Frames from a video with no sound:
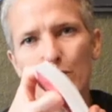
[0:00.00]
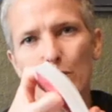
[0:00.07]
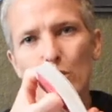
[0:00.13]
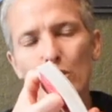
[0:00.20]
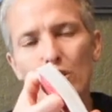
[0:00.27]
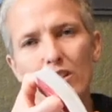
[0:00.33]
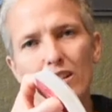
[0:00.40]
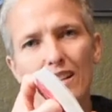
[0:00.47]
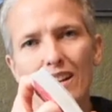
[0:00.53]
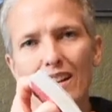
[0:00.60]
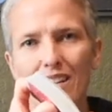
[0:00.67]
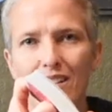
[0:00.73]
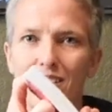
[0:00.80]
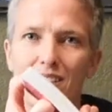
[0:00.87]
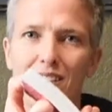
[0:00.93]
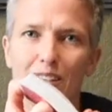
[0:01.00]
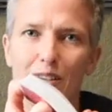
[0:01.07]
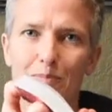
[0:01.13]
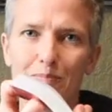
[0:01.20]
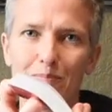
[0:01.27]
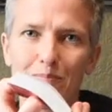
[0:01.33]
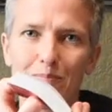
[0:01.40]
pushing against
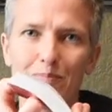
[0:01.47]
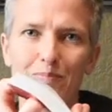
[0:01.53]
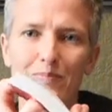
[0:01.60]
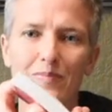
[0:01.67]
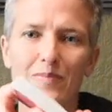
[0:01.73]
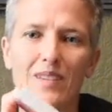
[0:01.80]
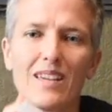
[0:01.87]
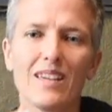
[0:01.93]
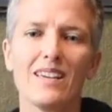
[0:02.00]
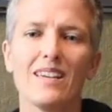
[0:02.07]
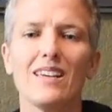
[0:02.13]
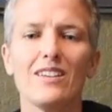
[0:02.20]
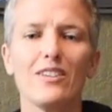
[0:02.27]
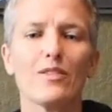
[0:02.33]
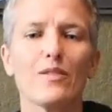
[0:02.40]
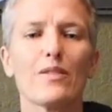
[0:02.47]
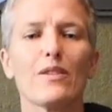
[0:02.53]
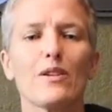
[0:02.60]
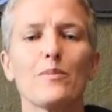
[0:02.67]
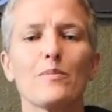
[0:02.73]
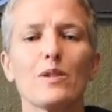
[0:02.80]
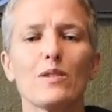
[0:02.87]
them, and your
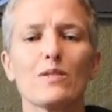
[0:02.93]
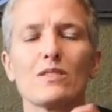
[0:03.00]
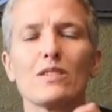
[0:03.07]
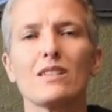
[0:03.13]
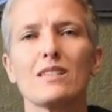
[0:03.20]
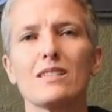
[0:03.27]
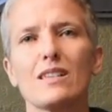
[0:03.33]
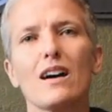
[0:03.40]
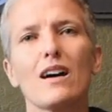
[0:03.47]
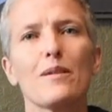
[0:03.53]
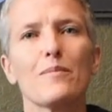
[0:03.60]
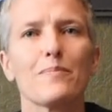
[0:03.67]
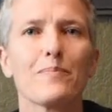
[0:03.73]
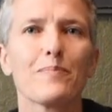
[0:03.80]
thumb goes on top.